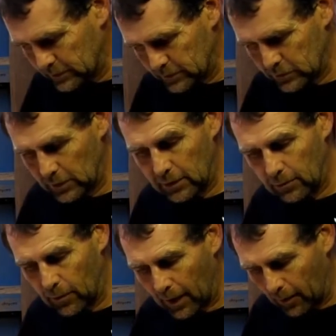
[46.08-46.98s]
cedar
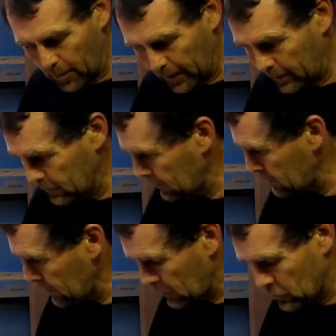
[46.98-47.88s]
rail bands.
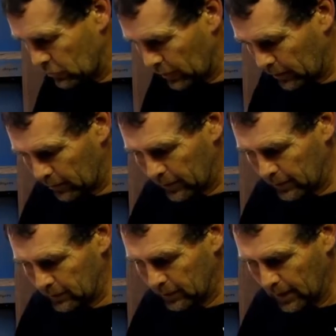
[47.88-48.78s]
There's no stringer in
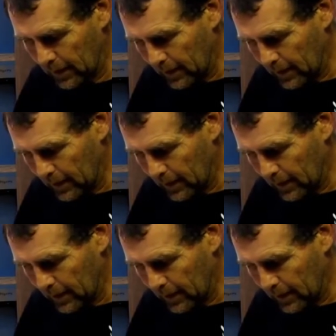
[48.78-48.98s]
this.